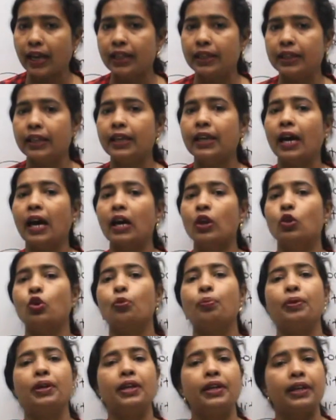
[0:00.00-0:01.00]
and they are to
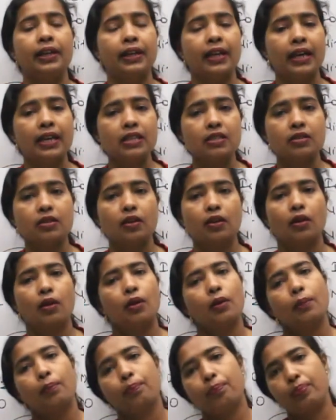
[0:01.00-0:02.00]
be written as
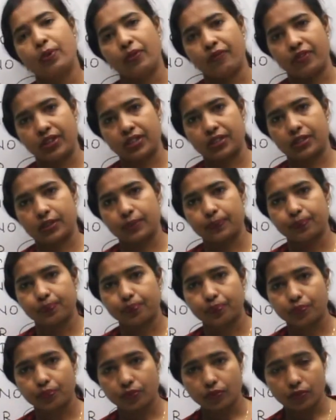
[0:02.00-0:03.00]
prefix.
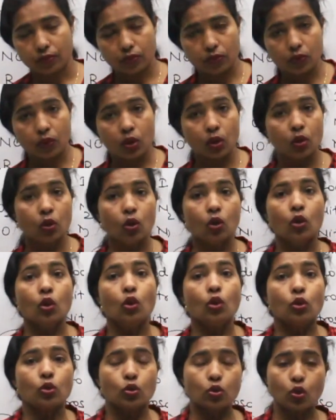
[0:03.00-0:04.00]

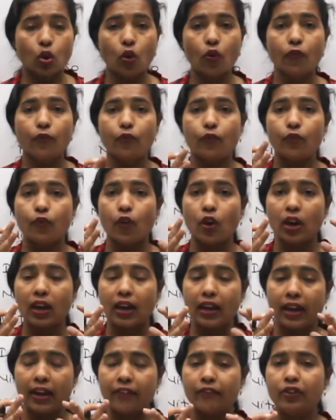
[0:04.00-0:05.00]
So for
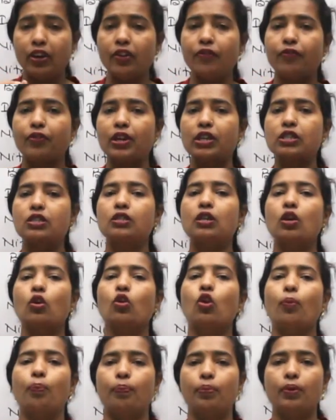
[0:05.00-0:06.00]
every functional
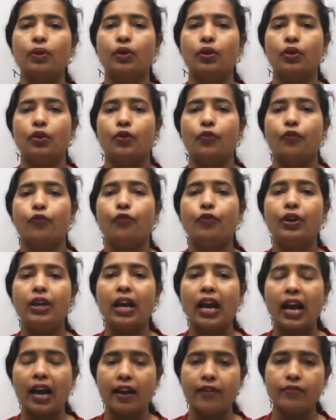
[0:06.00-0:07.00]
group we
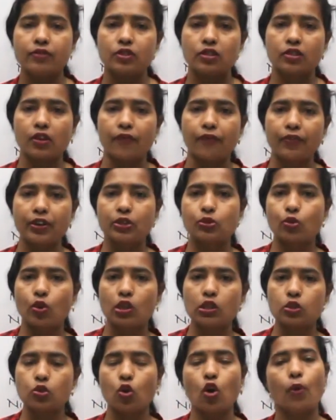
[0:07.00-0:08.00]
have suffix
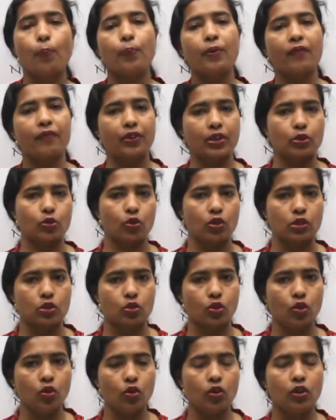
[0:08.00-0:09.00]
also or prefix
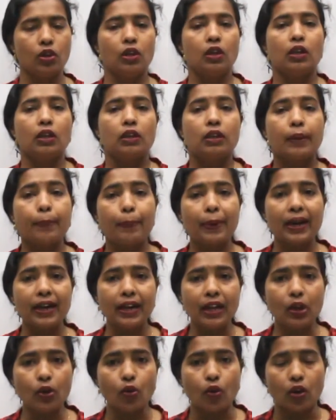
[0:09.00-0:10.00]
also.
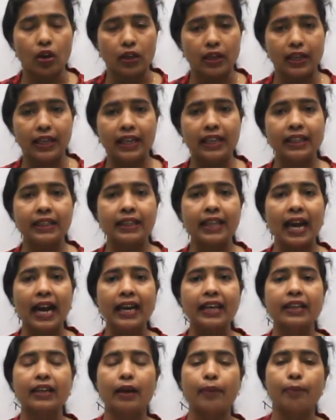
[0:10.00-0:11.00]
Depending on in
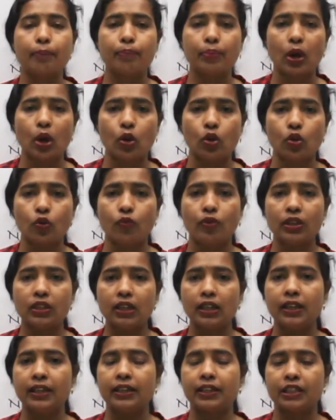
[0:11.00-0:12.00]
that compound
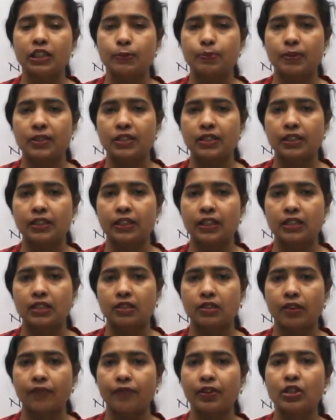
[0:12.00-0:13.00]
whether it is present as
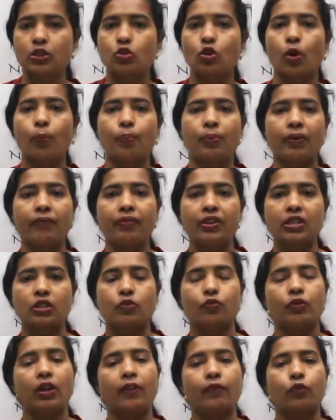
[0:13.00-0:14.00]
suffix or
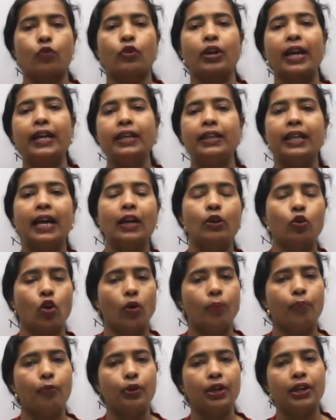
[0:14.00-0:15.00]
prefix, we have to write that
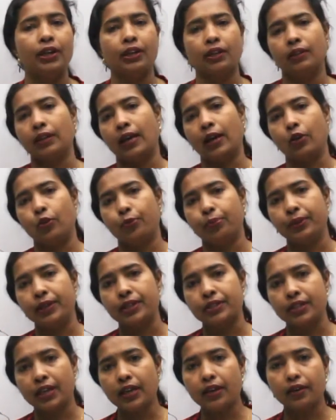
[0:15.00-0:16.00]
component in the
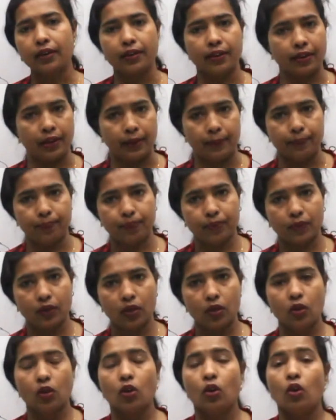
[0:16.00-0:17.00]
IUPAC name.
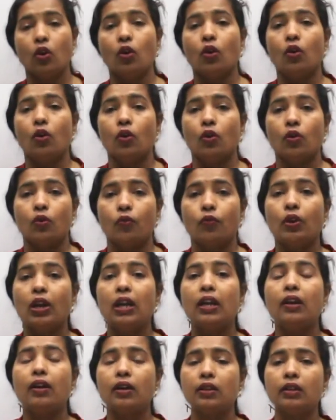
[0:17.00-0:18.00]
We
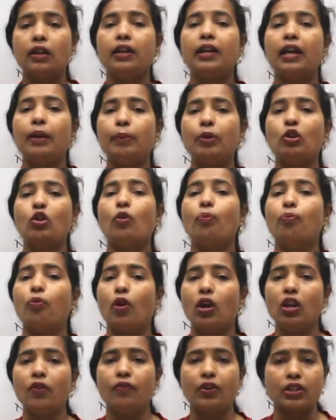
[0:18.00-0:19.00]
will learn the naming of
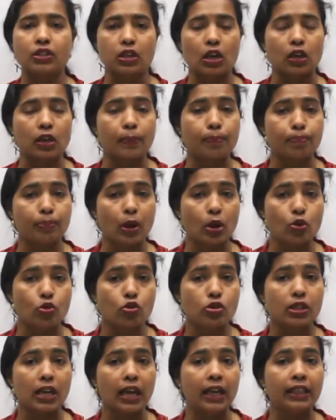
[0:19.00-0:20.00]
polyfunctional
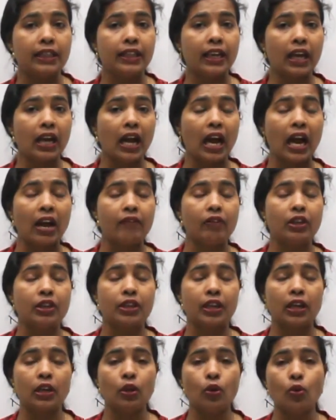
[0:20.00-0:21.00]
compounds, and there I will
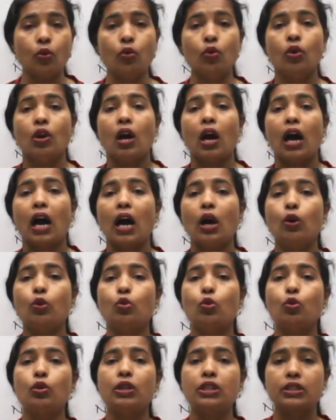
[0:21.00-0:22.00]
tell you
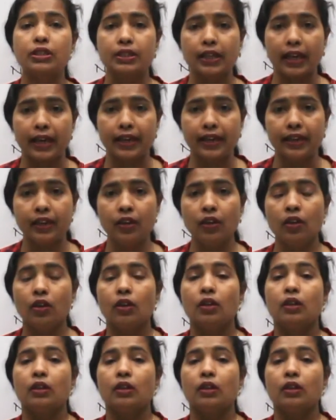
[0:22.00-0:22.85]
how to decide